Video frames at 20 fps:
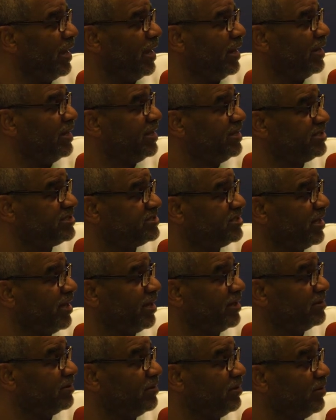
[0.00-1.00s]
And he
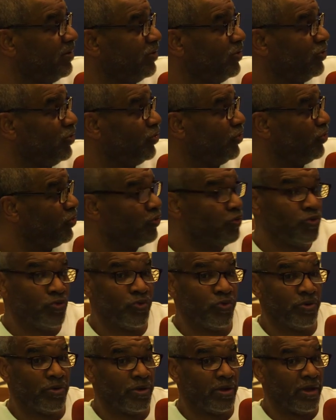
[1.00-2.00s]
said,
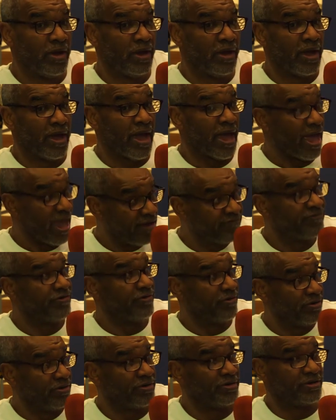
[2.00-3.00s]
You have
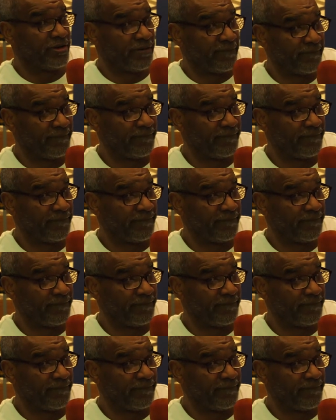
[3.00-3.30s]
heard.